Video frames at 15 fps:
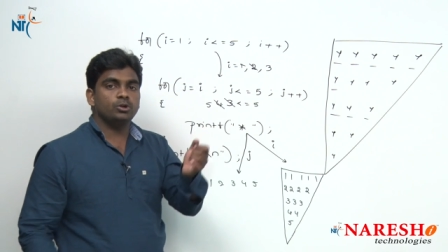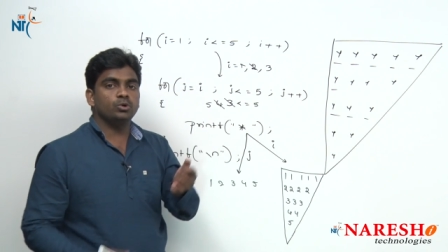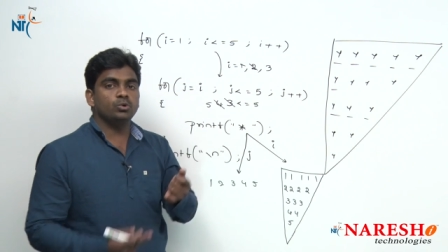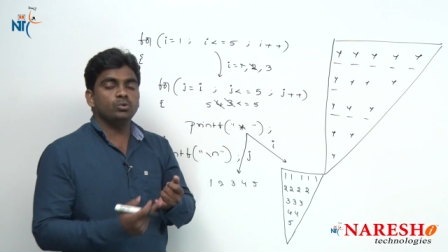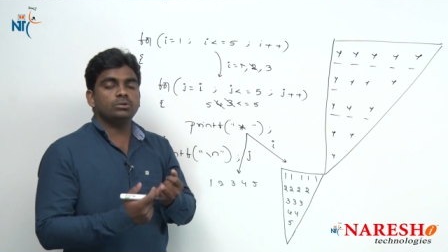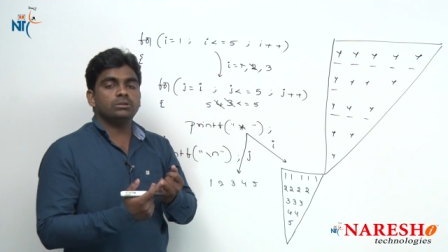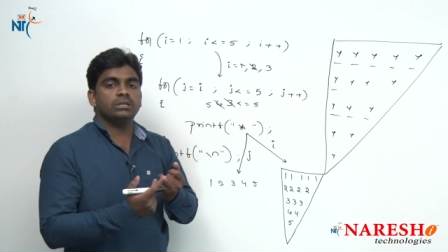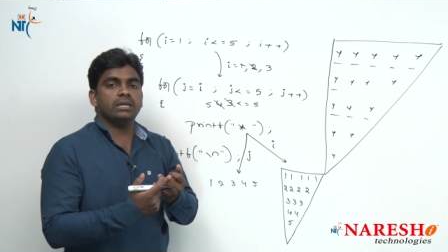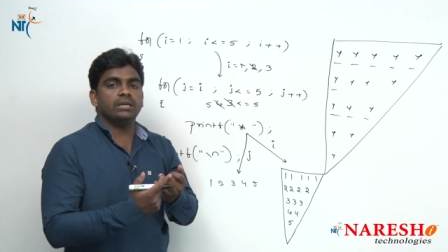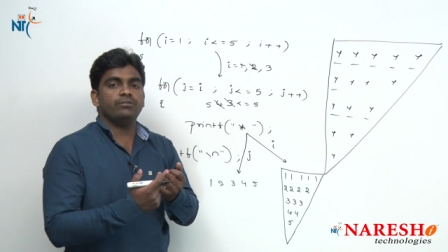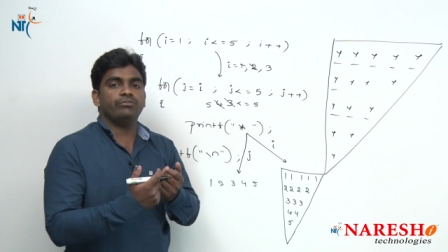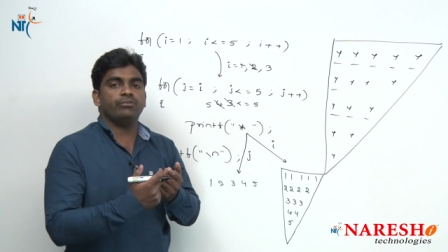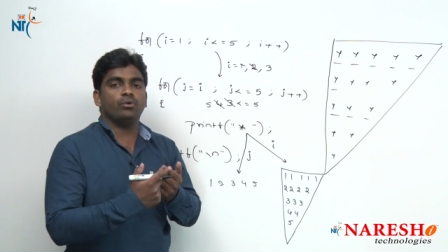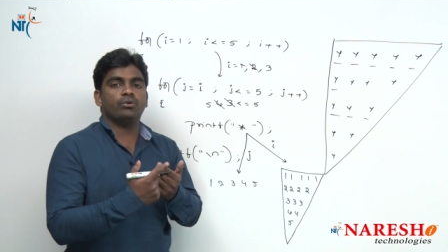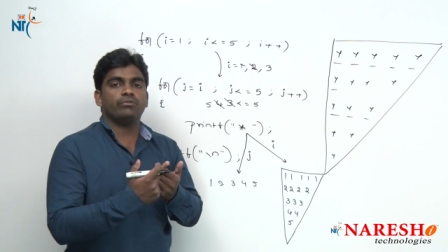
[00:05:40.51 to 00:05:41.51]
2, 3,
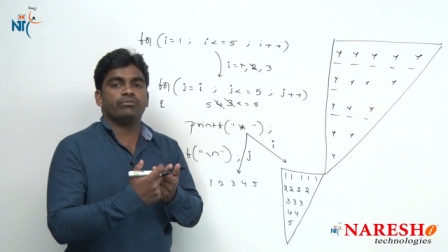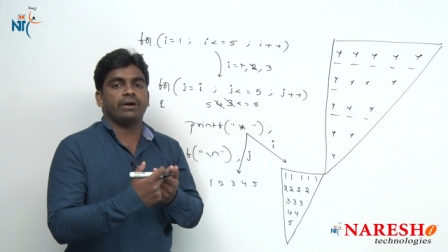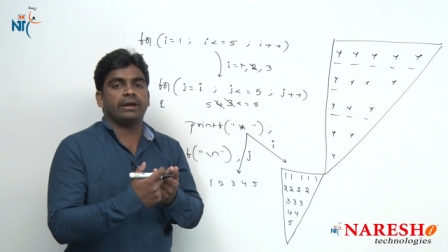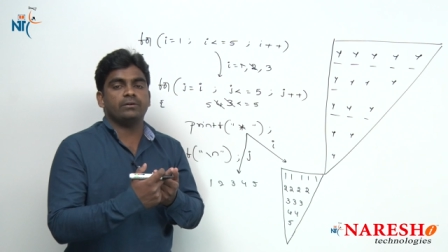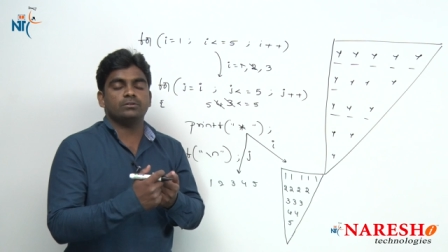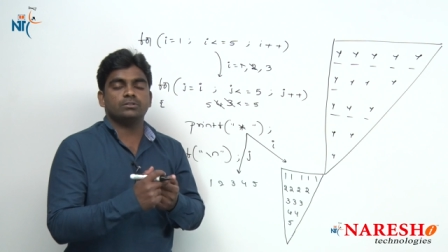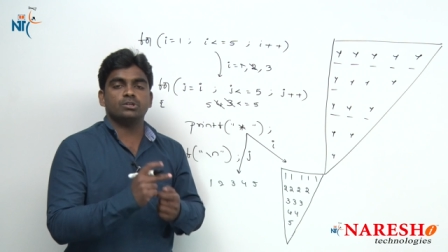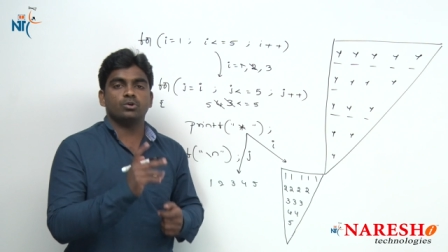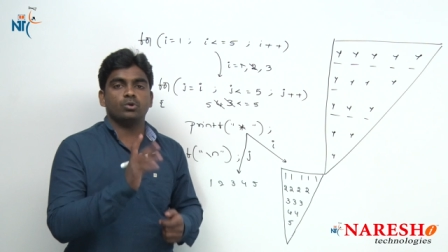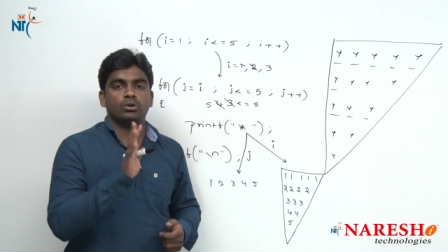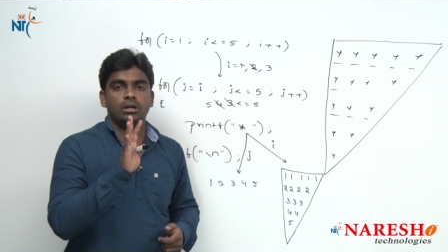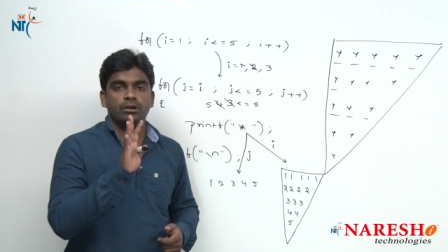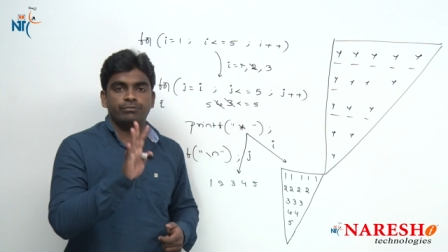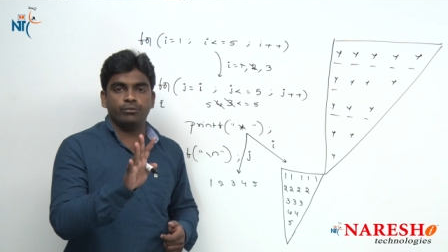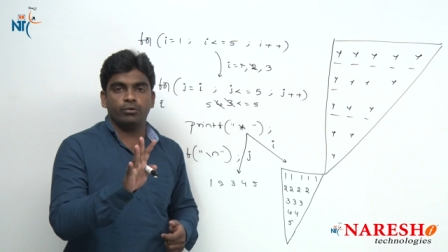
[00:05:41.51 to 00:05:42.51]
4, 5. So,
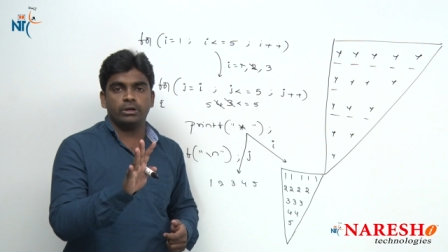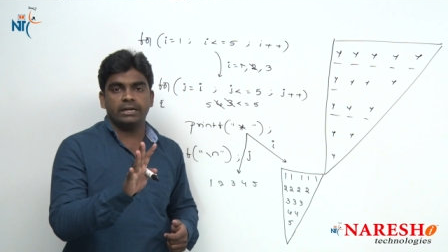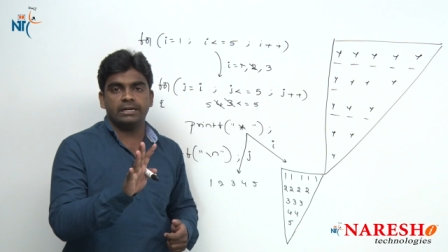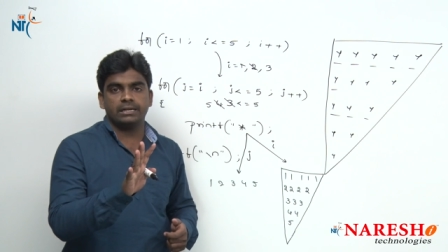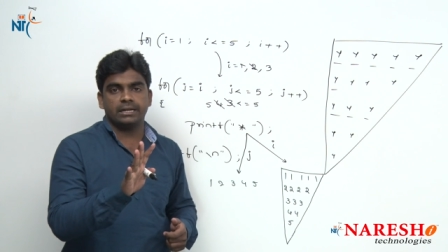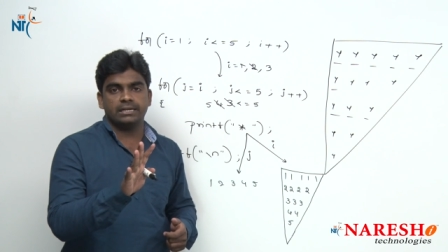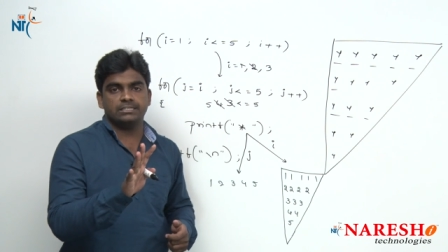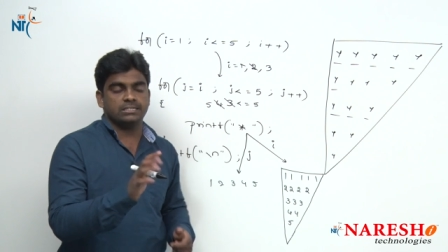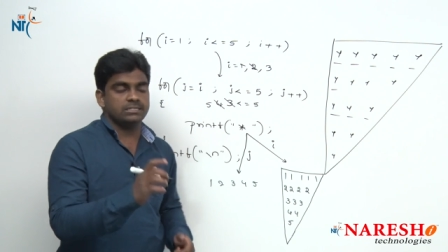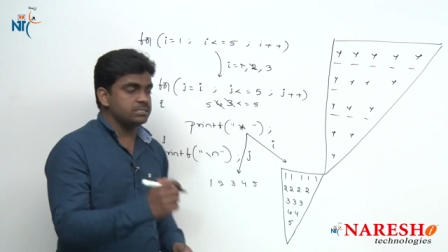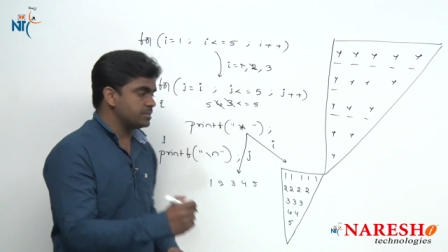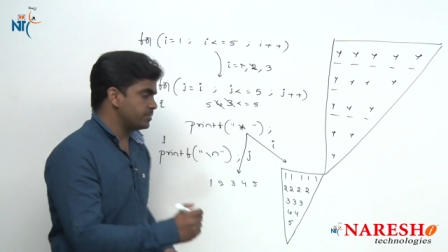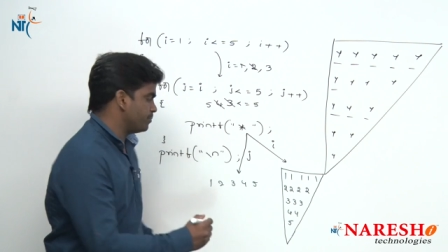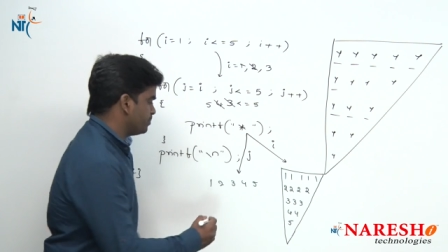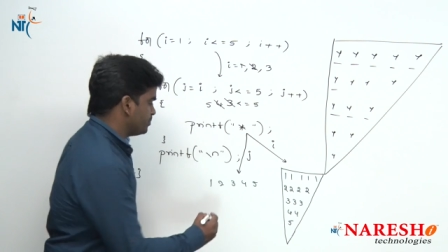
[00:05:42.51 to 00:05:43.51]
total 4
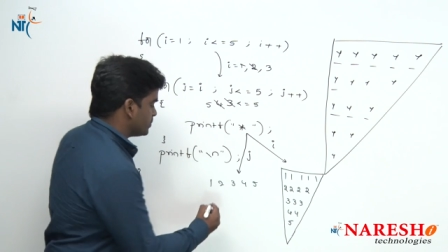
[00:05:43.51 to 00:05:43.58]
iterations.